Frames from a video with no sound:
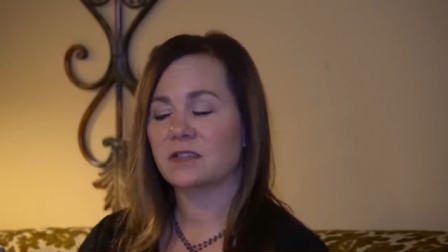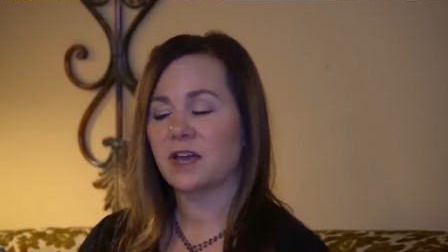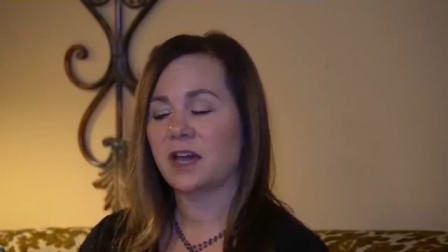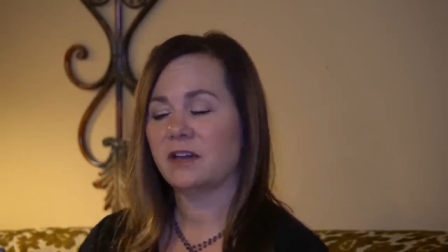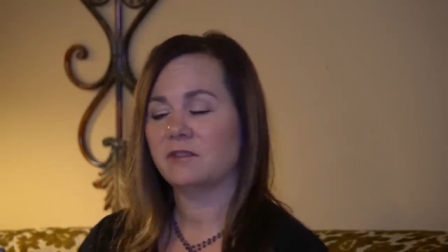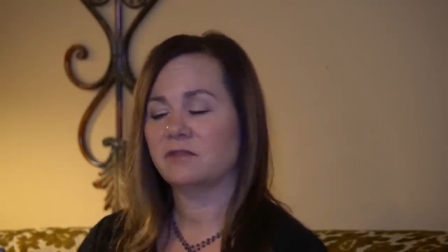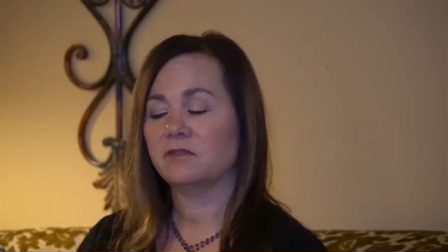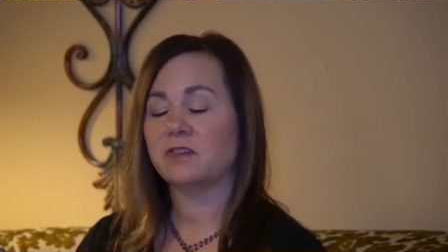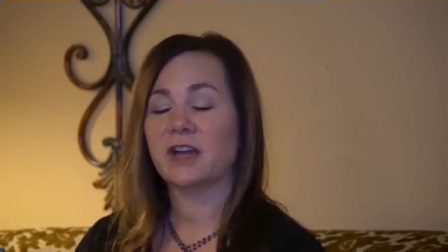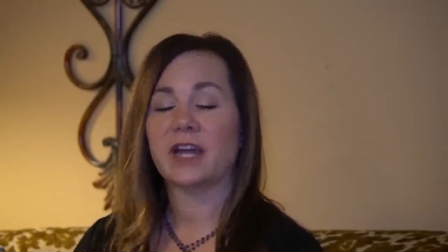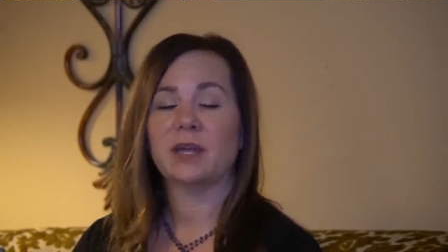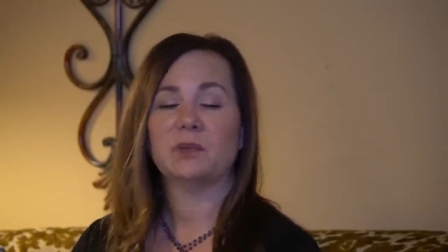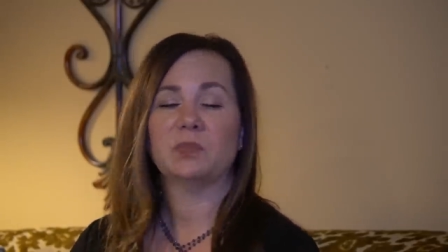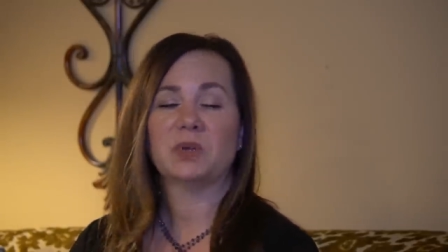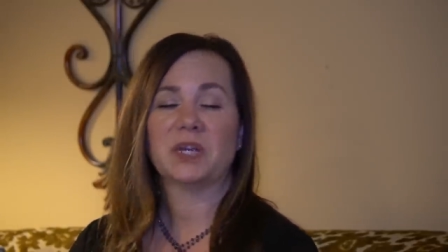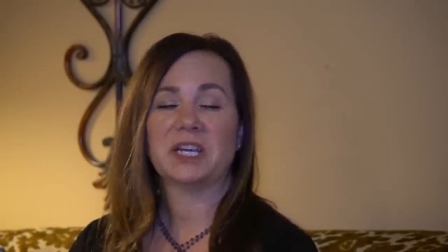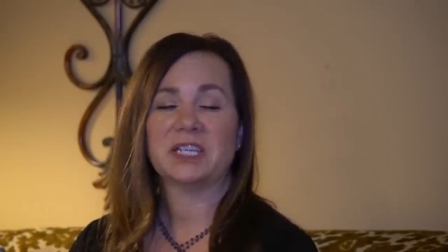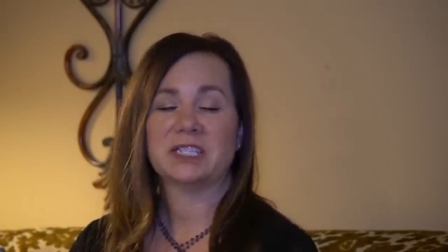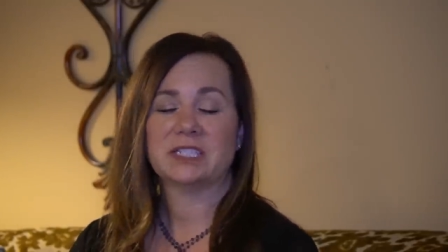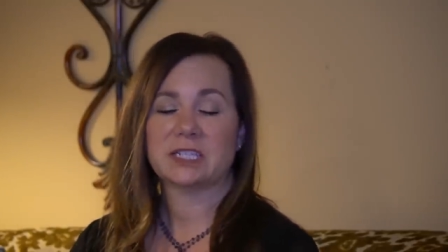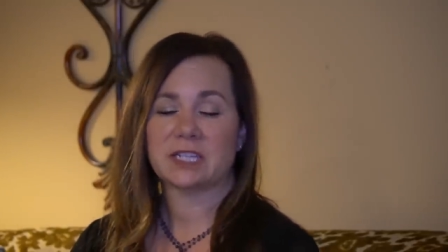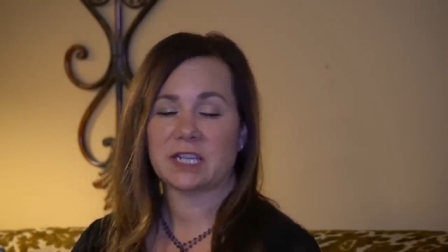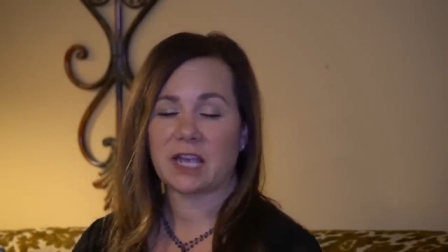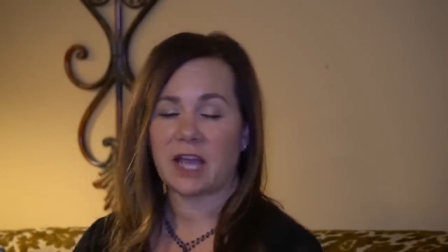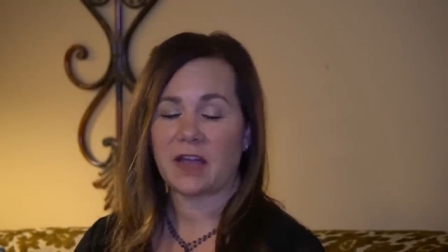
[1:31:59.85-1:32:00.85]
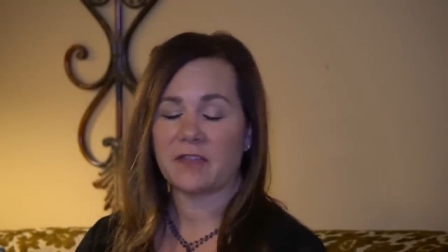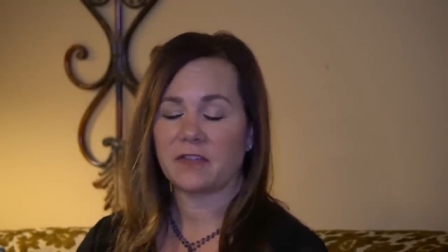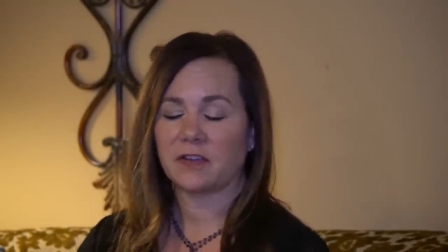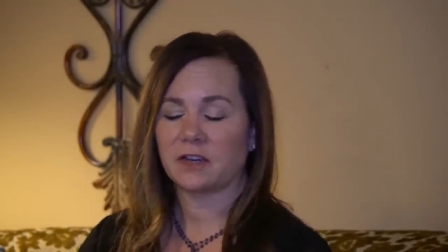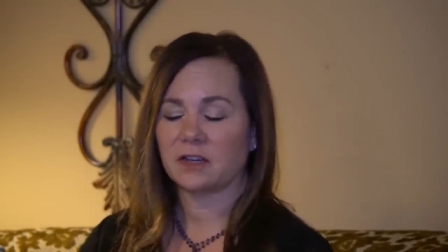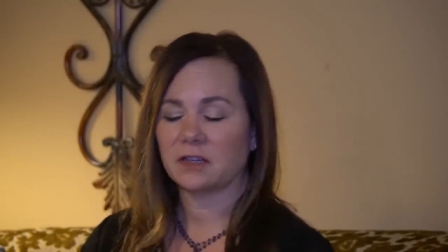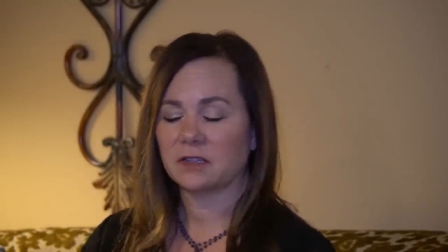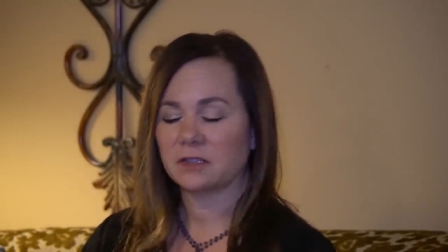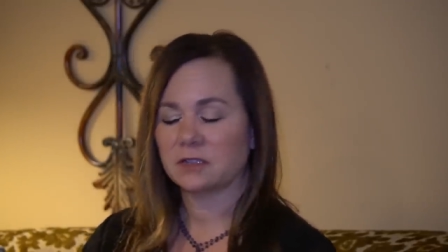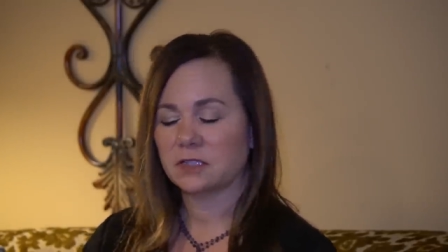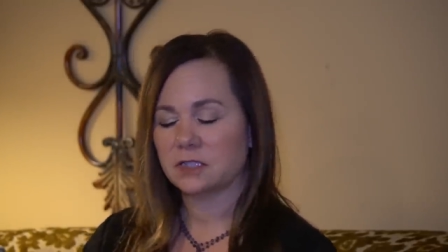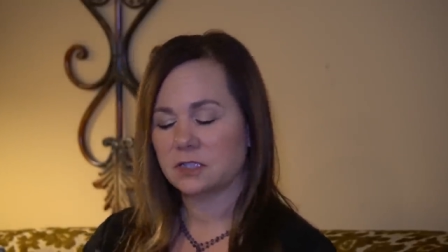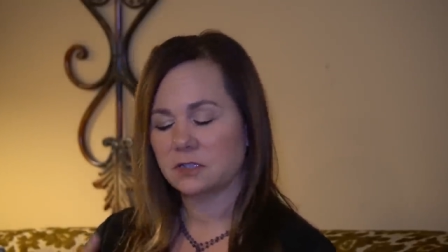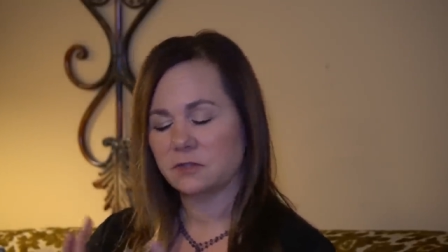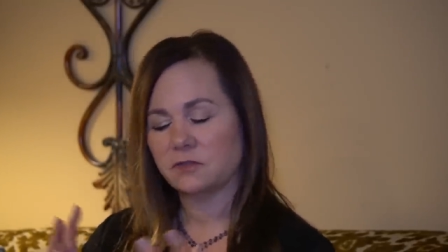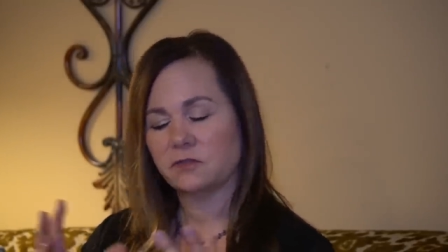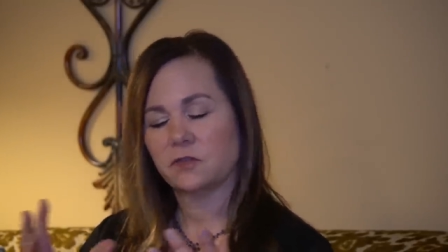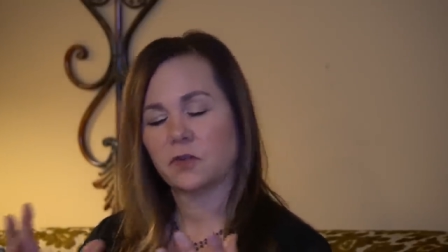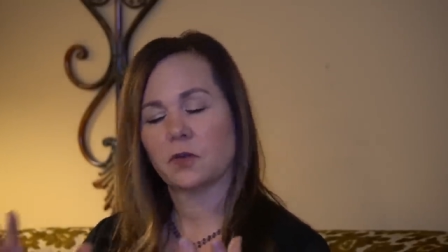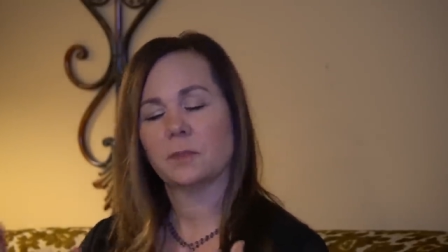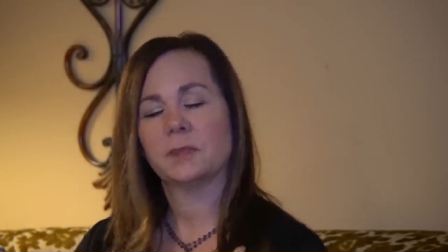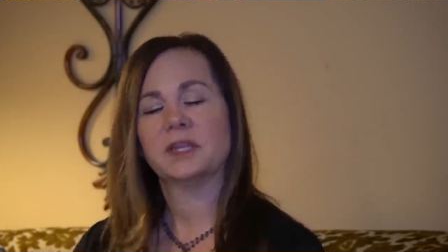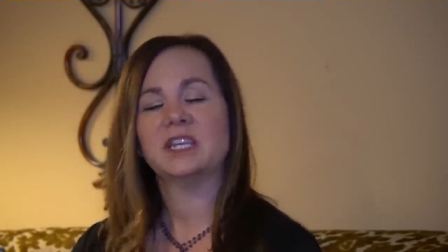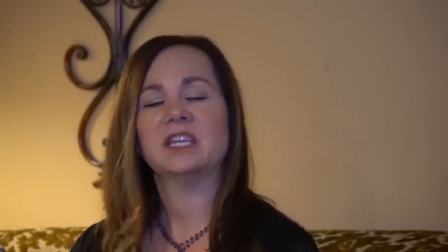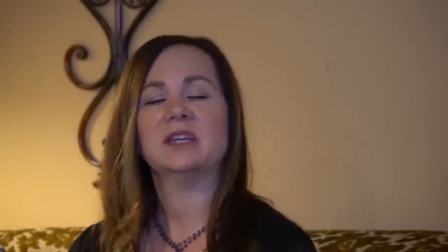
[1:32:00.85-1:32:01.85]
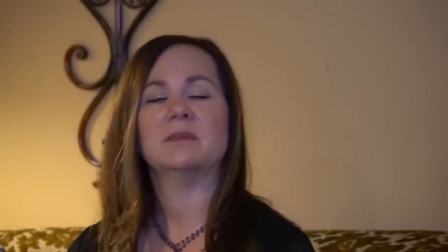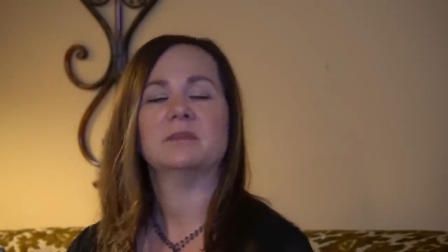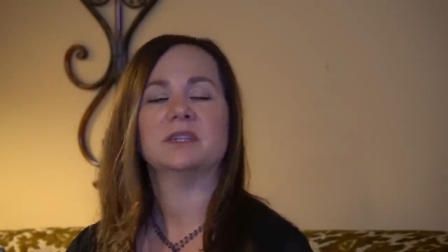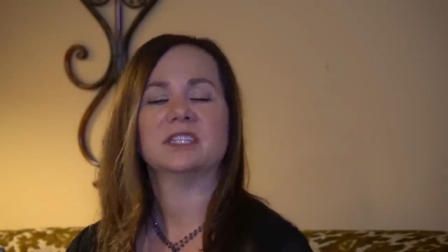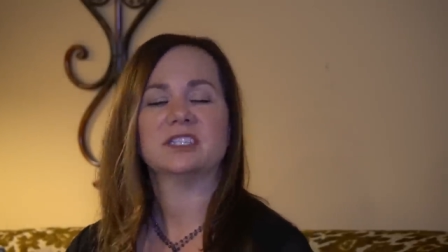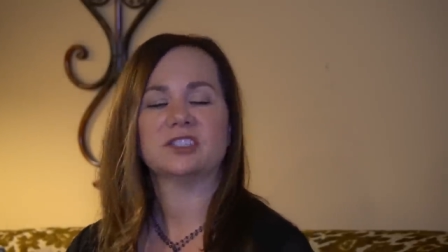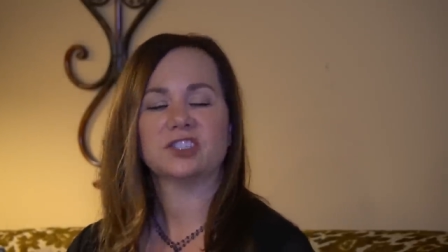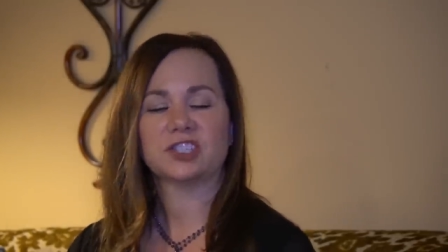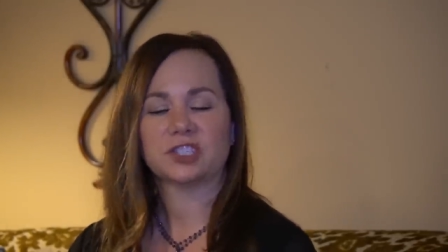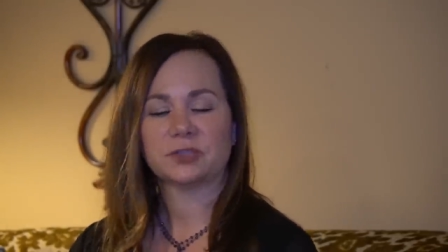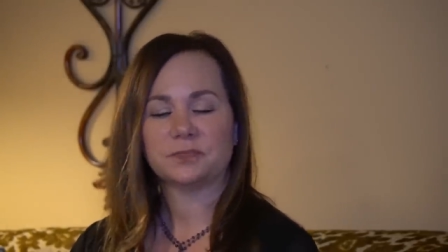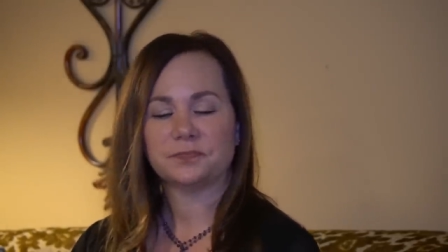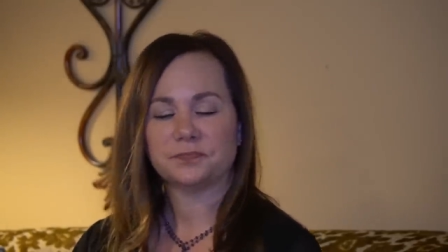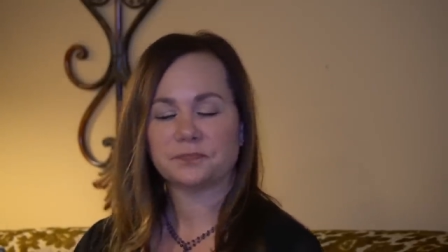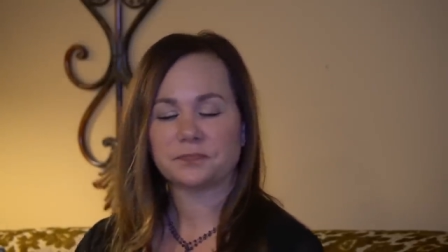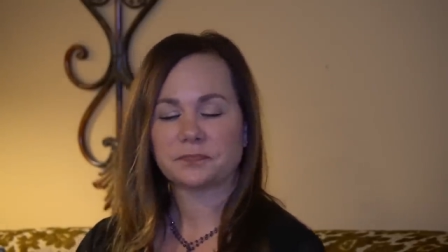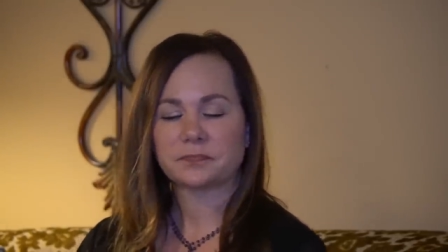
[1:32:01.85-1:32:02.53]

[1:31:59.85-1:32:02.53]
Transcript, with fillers: that vibrate together to form an image.